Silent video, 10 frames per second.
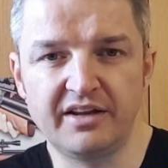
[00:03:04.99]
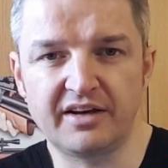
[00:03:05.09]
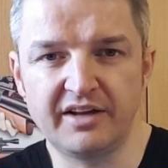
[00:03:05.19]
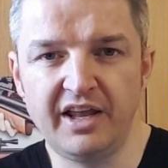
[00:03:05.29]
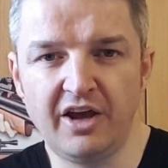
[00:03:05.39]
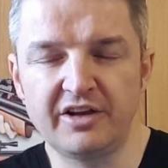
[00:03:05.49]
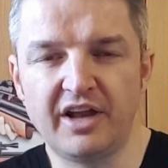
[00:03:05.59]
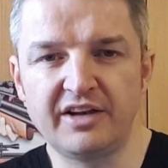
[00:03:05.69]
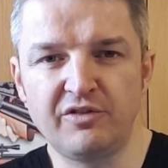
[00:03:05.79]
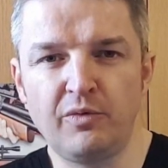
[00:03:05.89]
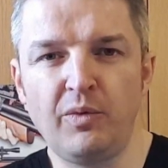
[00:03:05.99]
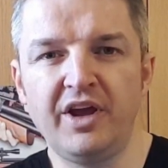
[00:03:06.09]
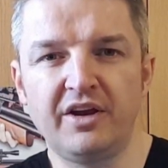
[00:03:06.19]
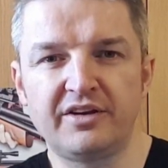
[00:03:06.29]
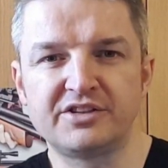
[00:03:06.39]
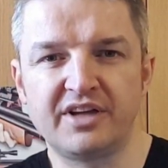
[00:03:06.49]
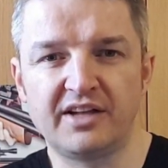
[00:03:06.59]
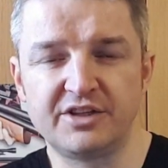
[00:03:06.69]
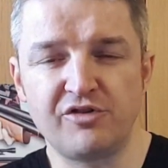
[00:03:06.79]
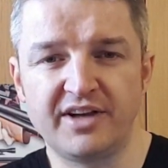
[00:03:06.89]
we heard I'd
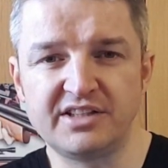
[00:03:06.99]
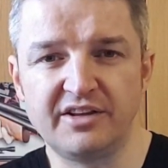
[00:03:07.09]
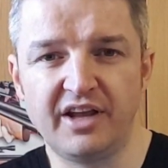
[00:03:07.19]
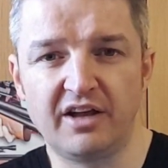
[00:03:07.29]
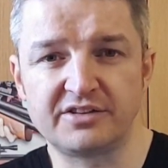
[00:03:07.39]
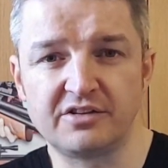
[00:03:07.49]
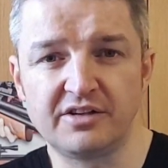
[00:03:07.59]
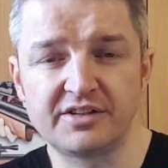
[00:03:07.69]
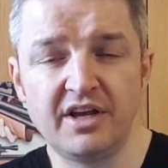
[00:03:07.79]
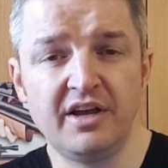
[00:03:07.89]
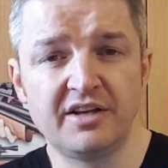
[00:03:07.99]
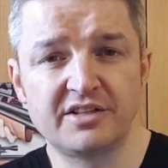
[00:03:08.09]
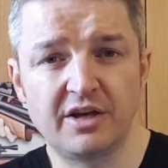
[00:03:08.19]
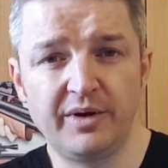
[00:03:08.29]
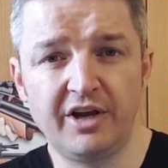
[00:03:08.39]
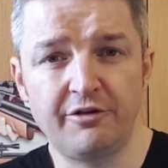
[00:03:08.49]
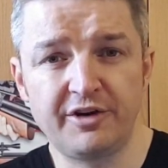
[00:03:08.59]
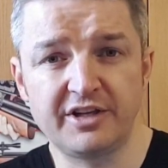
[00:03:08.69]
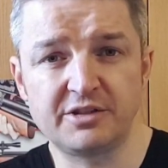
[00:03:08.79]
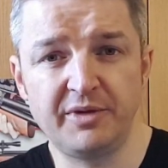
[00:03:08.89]
started writing the articles, so he offered
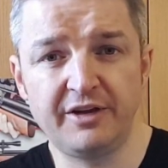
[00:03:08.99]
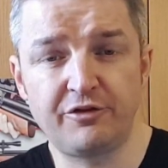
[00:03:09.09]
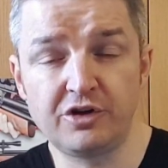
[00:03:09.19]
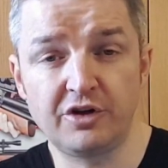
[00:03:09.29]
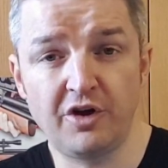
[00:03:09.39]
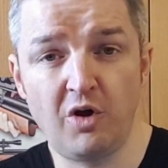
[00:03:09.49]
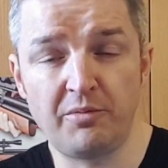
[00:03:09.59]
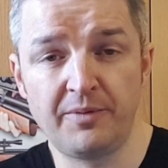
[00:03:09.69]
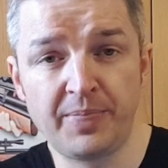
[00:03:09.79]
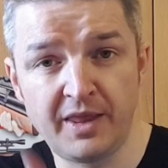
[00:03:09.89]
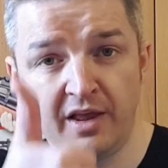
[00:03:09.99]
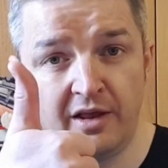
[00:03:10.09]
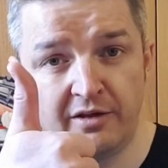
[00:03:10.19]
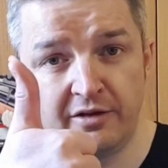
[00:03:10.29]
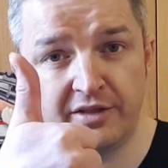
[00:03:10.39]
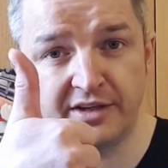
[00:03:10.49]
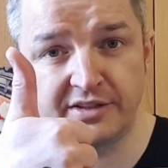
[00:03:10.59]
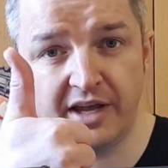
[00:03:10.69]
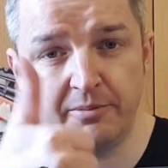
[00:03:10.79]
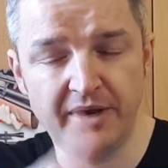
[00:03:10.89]
it to me for a good home." Thanks
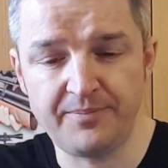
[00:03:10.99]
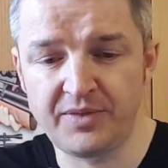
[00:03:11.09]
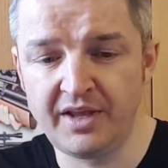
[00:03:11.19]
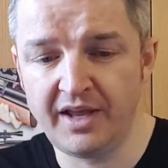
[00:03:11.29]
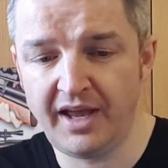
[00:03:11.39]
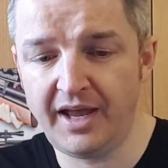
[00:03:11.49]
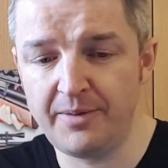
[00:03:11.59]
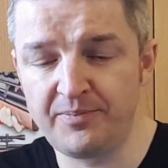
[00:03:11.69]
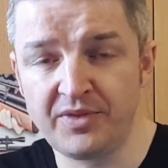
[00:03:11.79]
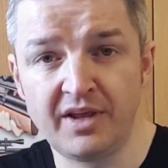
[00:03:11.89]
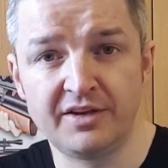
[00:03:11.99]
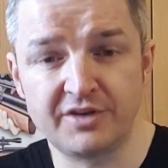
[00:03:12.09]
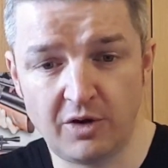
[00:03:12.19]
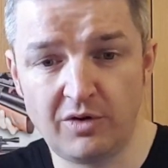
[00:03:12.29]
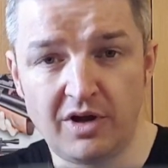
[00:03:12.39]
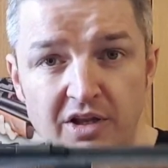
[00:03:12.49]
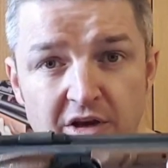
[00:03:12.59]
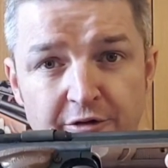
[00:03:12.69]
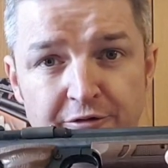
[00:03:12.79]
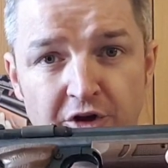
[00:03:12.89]
again, mate. So a lot
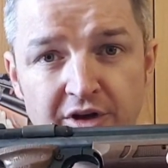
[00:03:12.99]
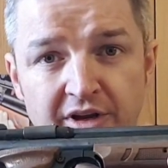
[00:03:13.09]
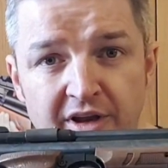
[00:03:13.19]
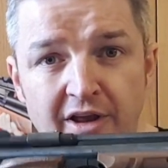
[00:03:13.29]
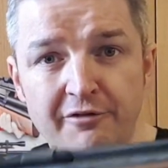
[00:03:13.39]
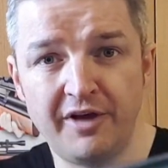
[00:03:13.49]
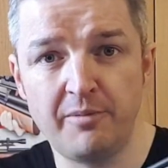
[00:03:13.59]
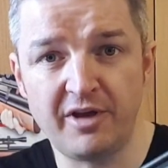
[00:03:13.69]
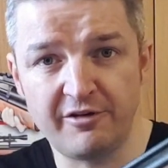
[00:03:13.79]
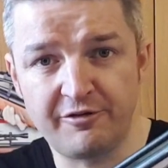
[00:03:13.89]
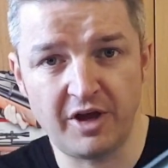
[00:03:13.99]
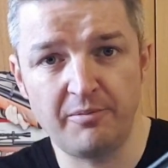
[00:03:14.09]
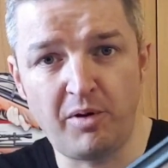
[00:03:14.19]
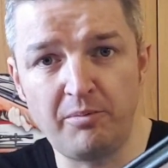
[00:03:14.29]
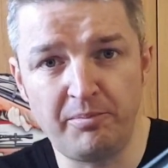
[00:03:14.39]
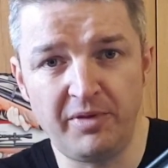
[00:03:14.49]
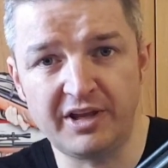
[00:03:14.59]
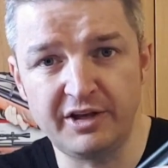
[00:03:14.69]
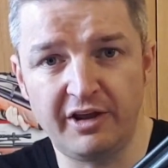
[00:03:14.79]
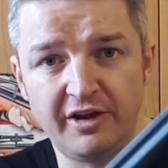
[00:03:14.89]
of fun, fair bit of
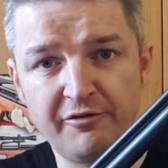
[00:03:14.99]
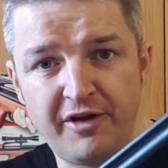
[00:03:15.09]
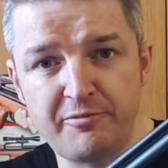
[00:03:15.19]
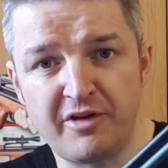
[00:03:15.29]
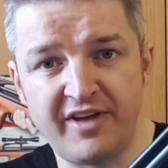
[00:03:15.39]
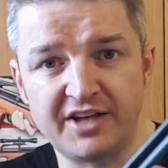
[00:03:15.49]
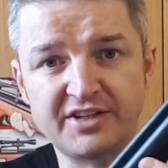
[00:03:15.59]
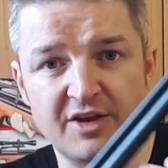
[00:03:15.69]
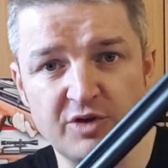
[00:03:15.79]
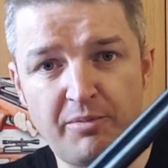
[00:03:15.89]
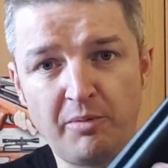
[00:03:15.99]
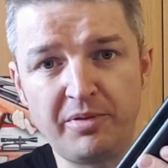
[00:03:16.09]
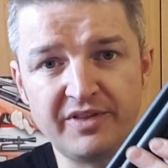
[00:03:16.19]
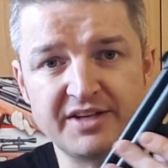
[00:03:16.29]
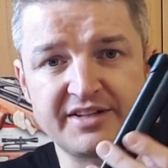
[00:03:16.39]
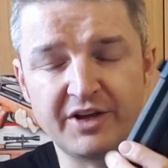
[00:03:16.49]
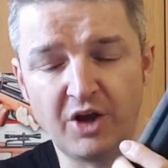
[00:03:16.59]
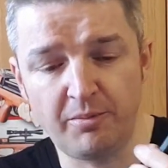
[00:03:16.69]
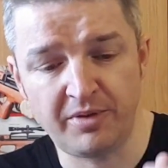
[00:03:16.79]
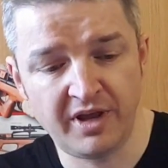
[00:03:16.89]
exercise, and you're pumping this thing
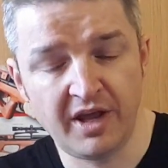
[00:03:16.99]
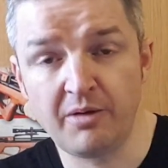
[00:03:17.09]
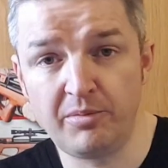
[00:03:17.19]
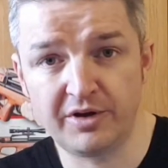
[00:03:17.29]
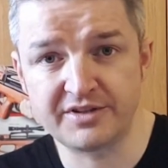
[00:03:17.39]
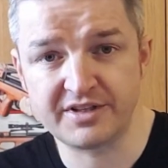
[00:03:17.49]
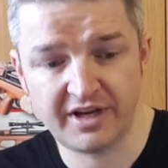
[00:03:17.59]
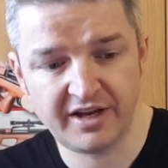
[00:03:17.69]
up, but